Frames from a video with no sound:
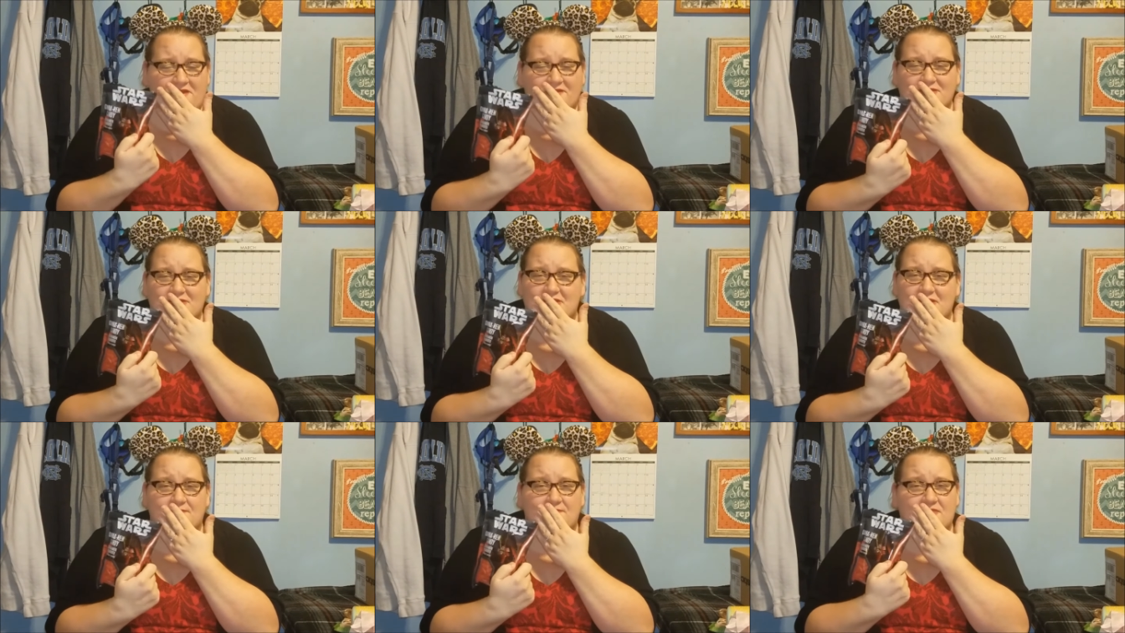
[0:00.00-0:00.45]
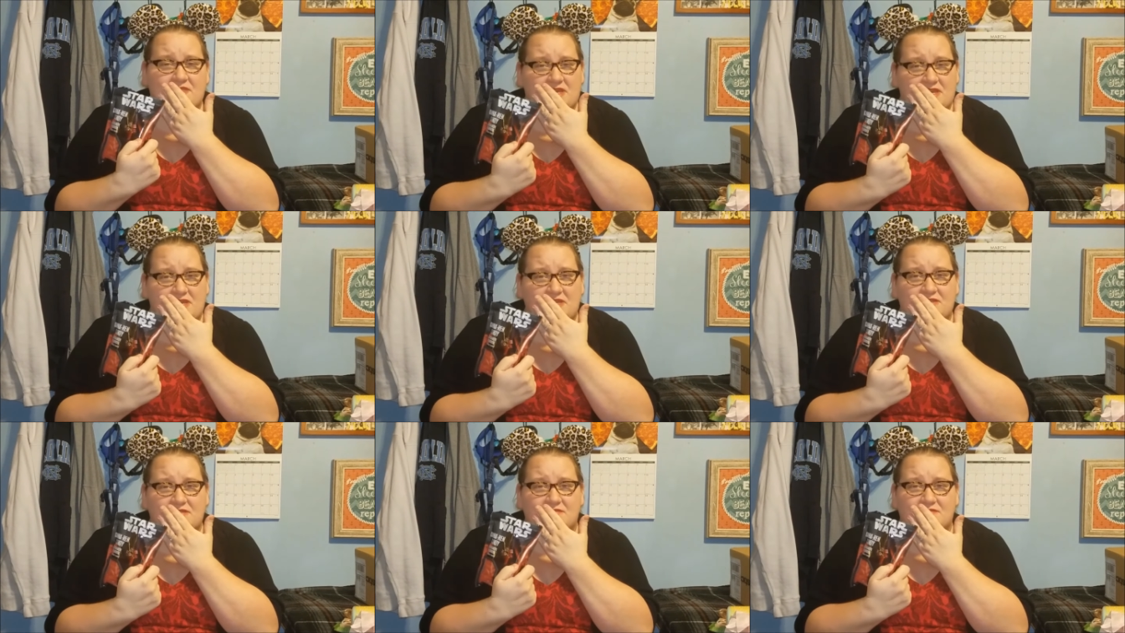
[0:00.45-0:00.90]
Except
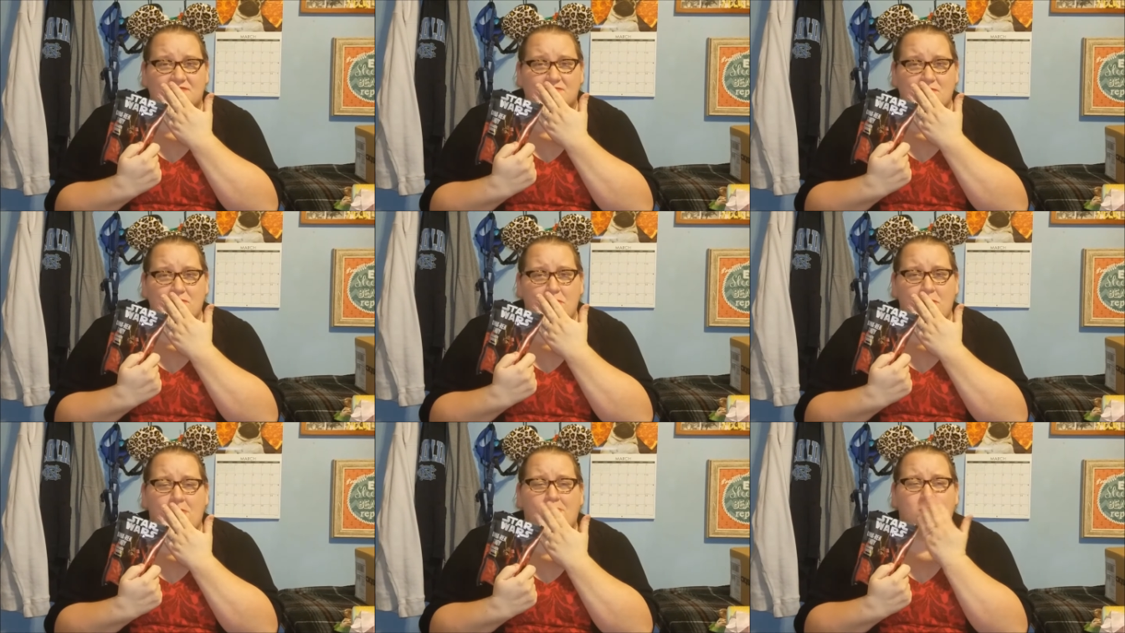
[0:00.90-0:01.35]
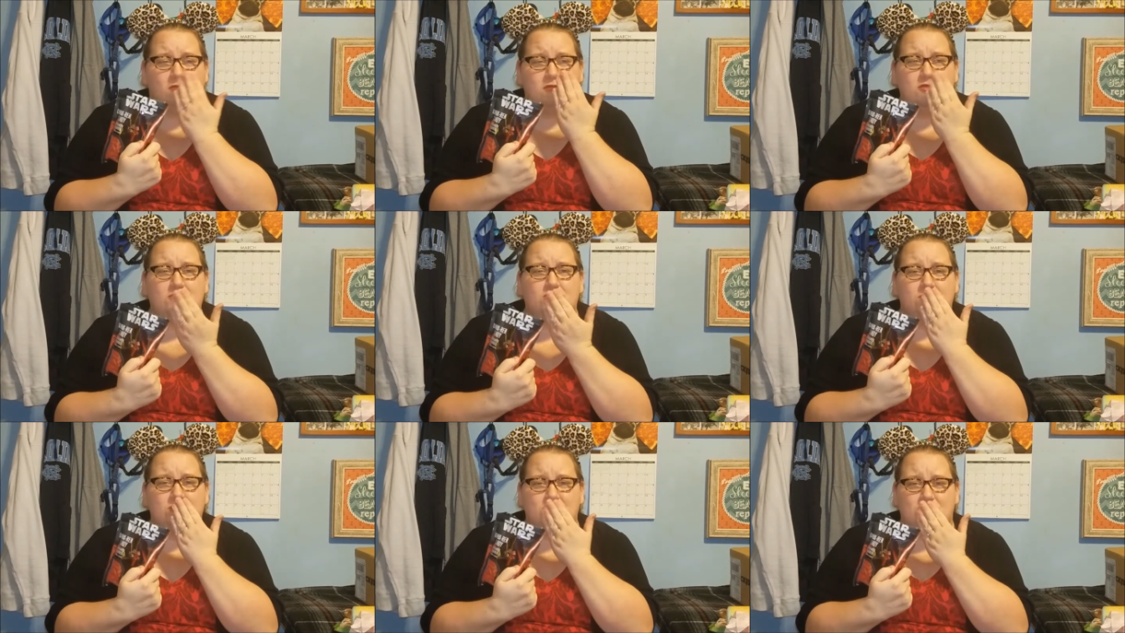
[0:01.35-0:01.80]
these,
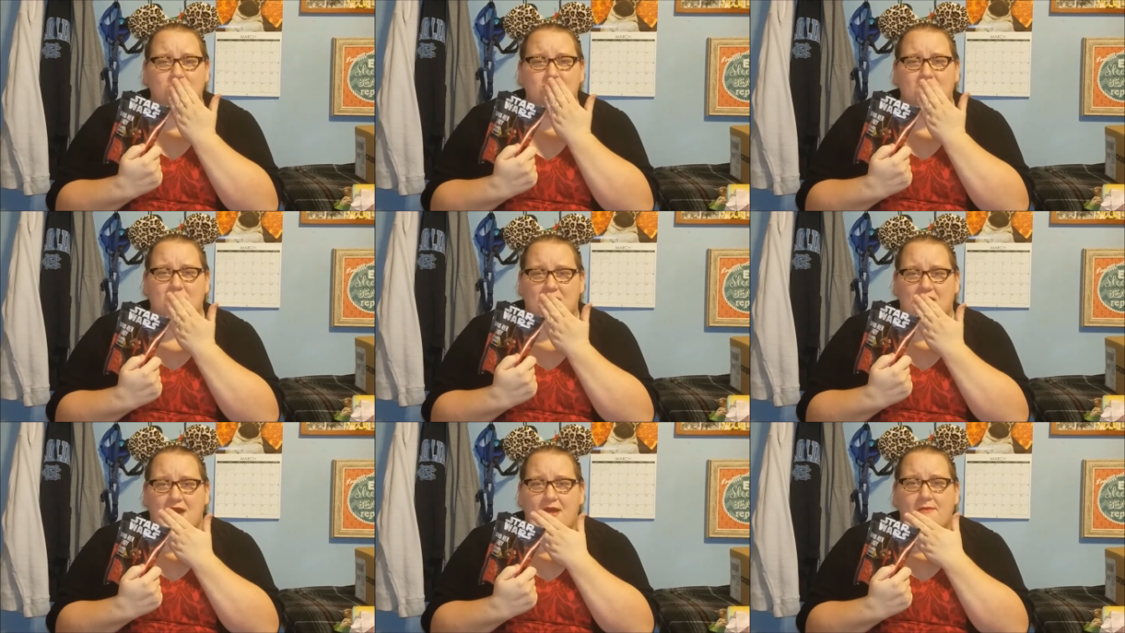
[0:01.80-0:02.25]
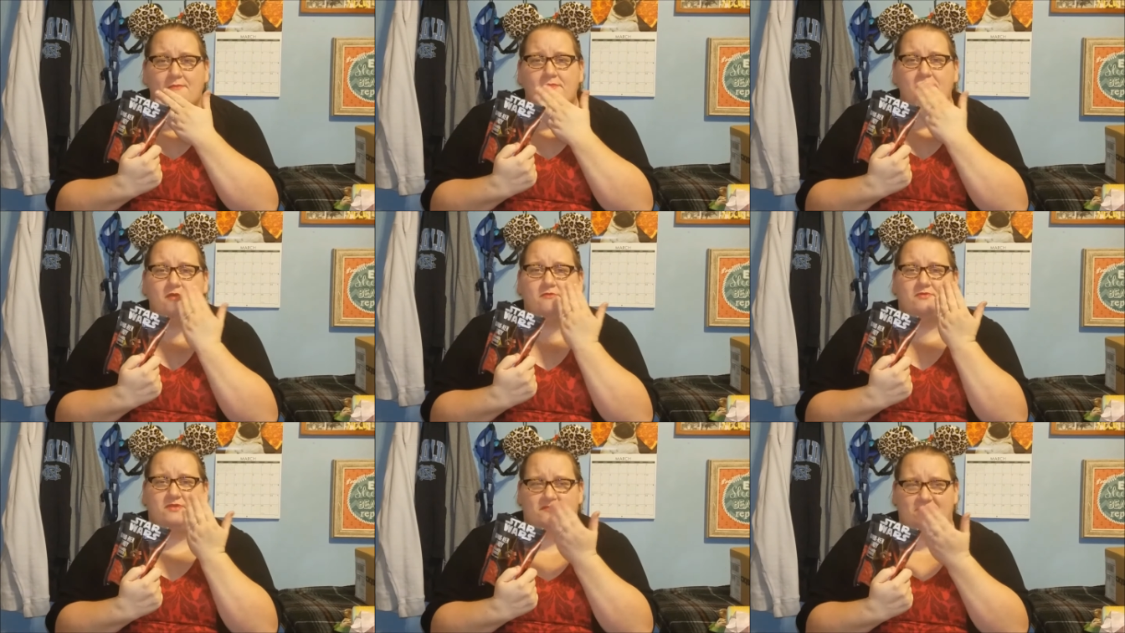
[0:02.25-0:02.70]
when you would chew the gum,
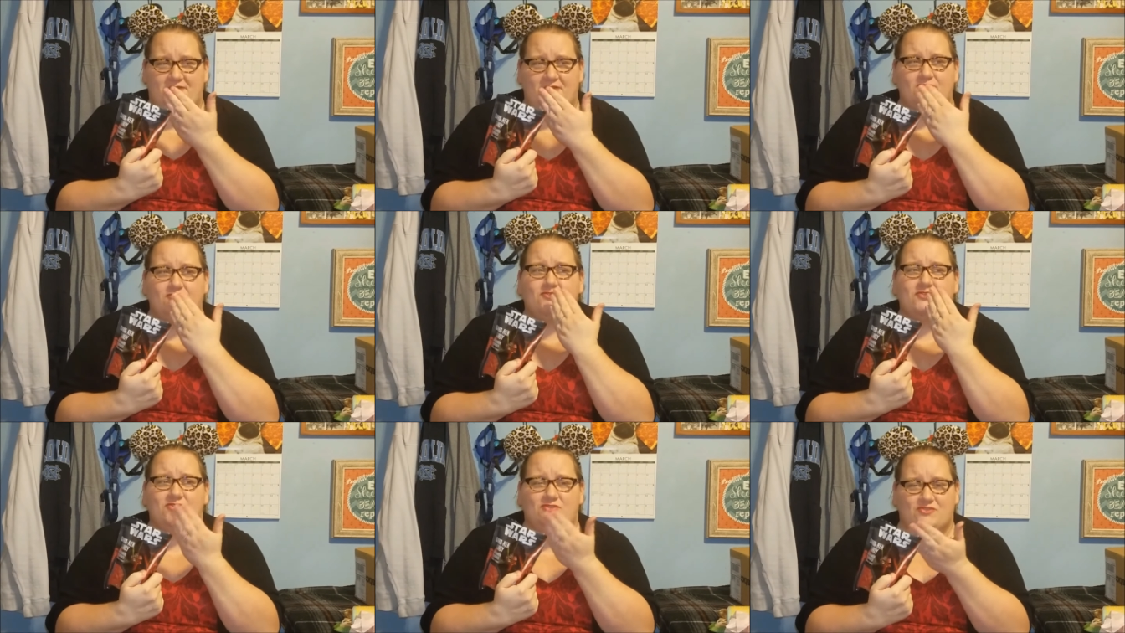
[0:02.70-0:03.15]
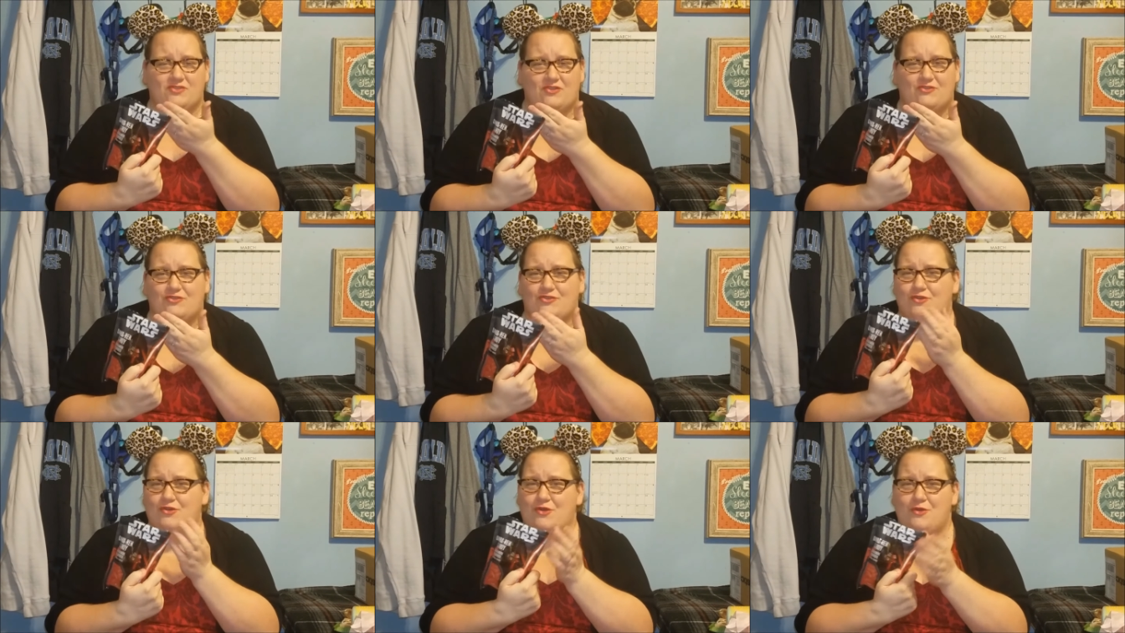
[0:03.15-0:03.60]
it would eventually
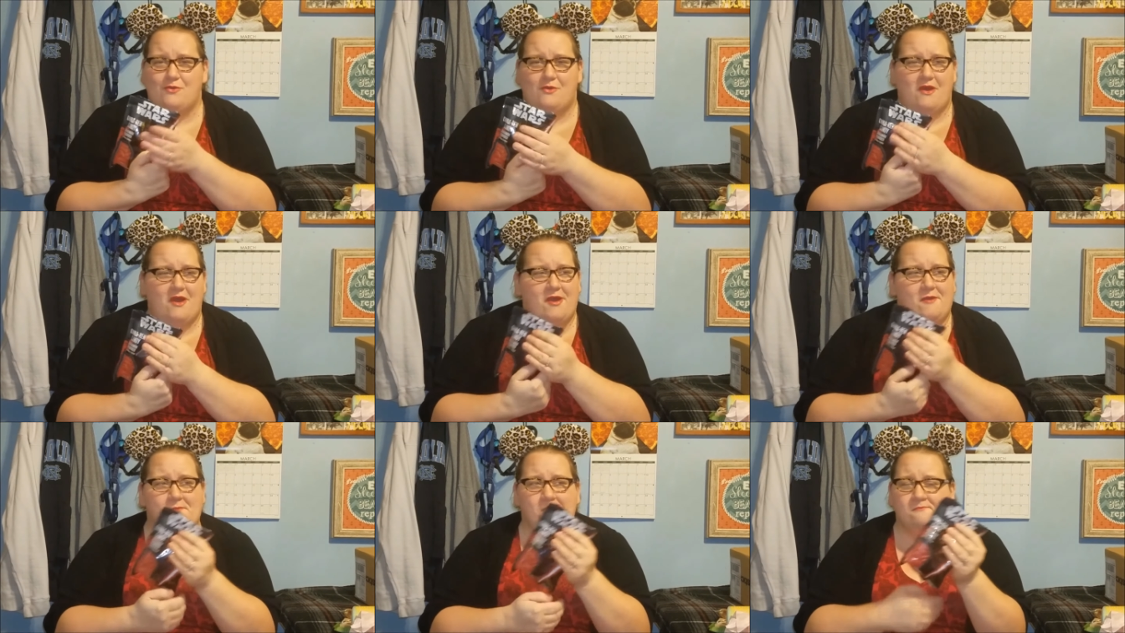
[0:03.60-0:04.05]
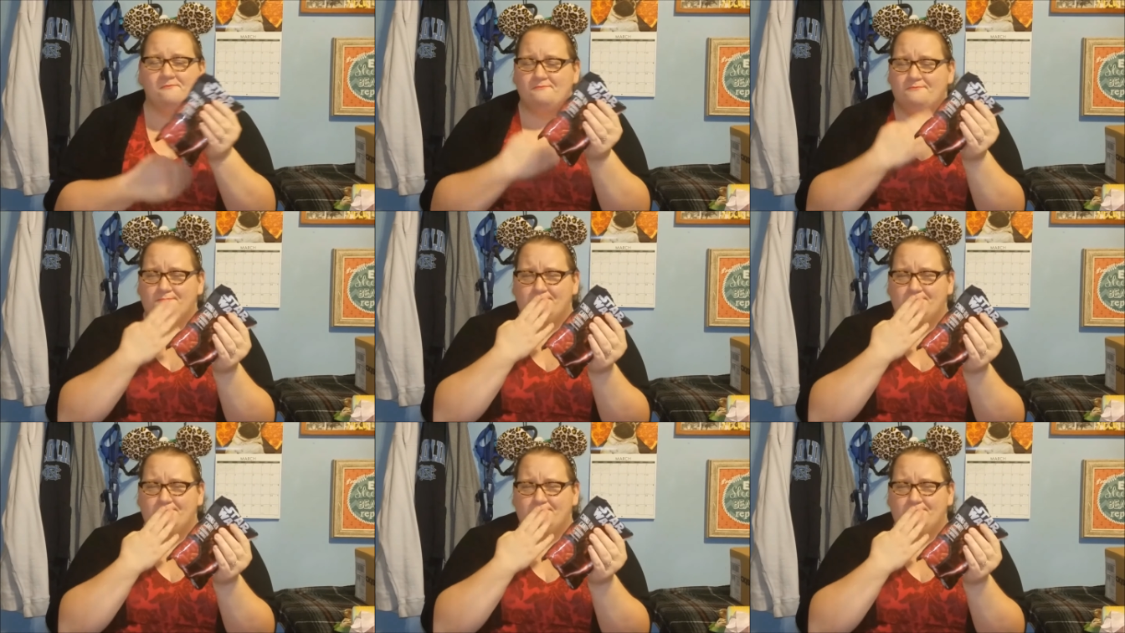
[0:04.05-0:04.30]
start to go away.